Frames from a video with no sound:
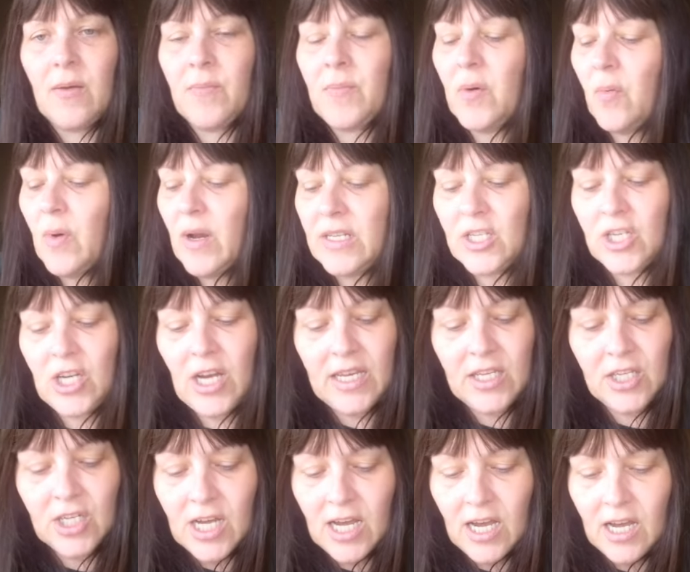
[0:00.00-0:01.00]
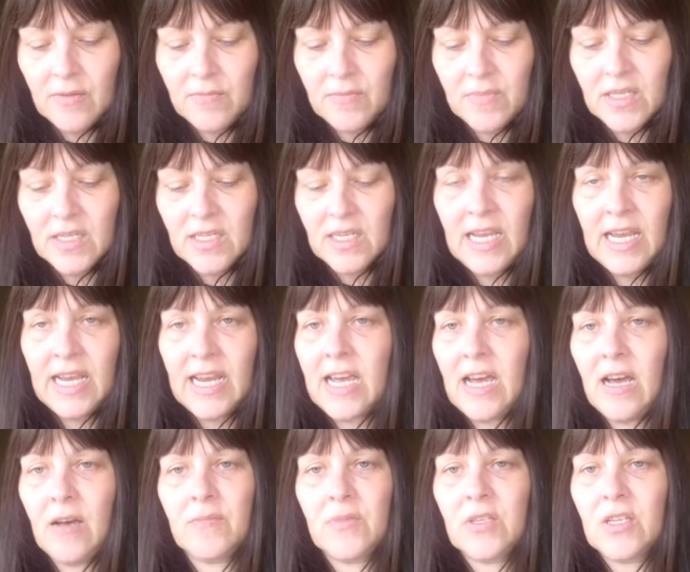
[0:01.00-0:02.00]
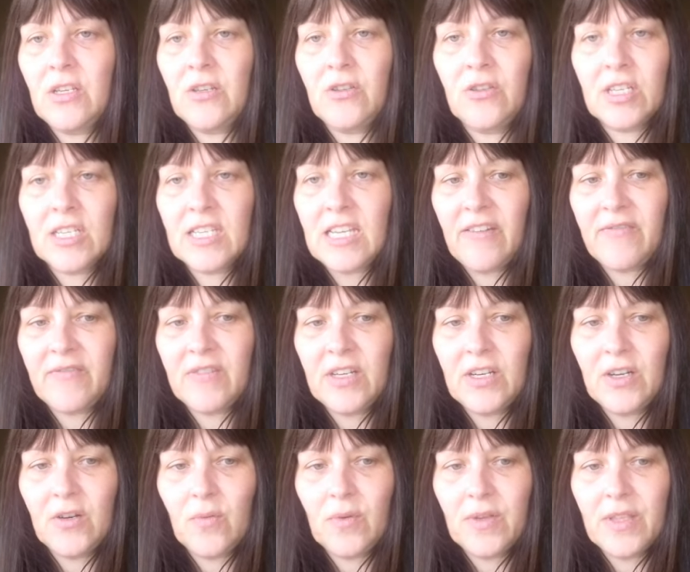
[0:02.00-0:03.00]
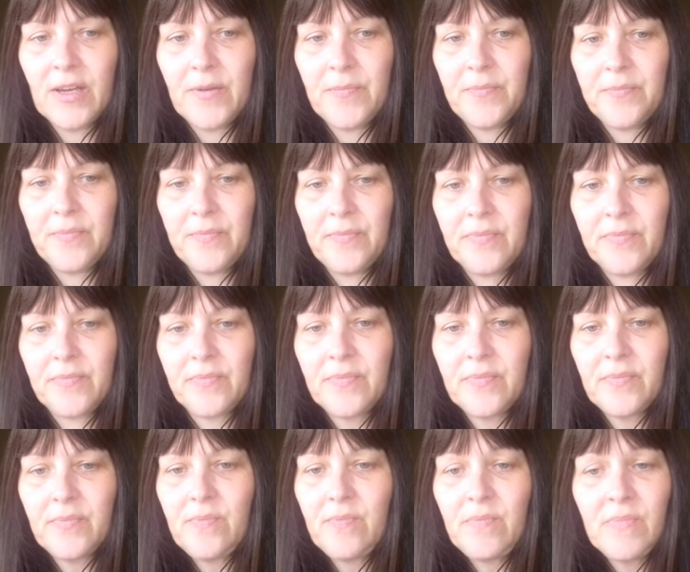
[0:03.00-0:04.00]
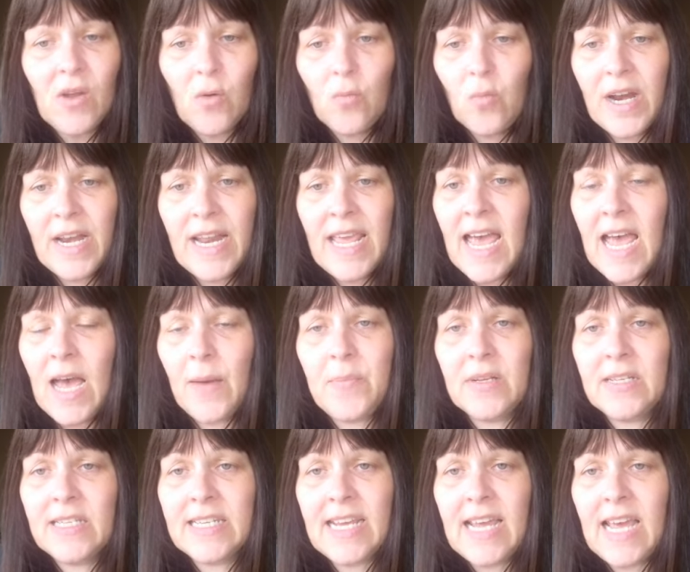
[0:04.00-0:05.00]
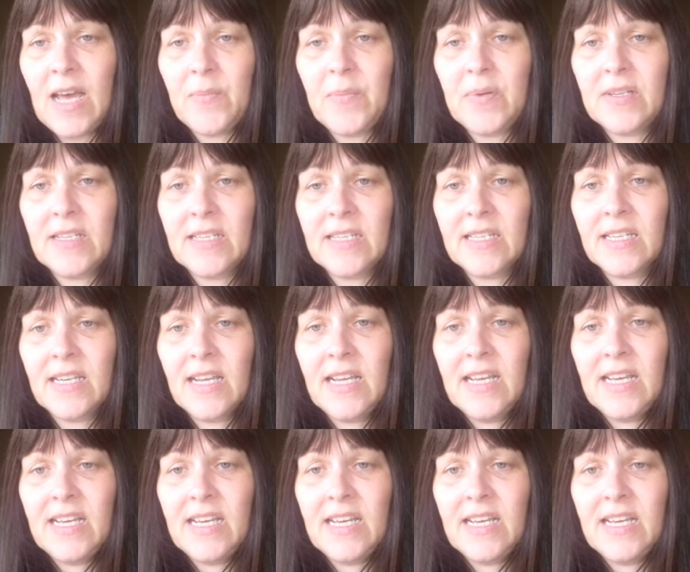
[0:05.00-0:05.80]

But when change comes, it comes, and you just have to deal with it. When it happens, it happens.